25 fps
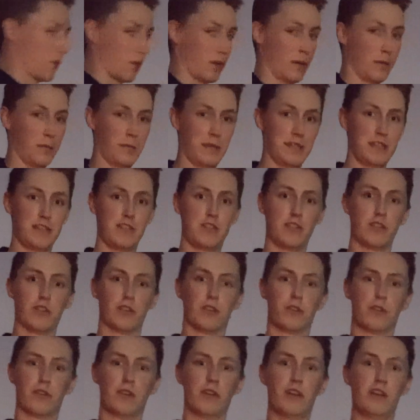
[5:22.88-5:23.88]
where a
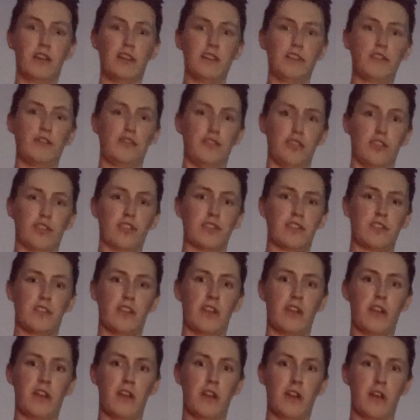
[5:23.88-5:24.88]
meteor just
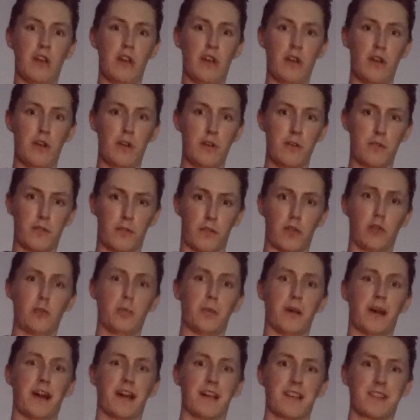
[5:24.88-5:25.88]
flew
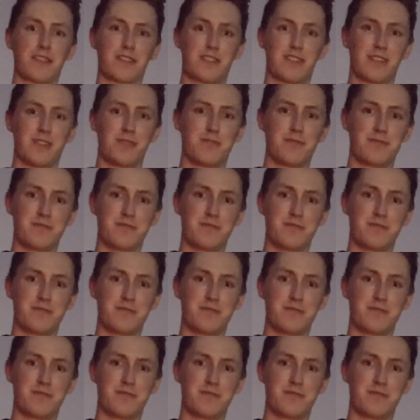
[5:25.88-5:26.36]
past.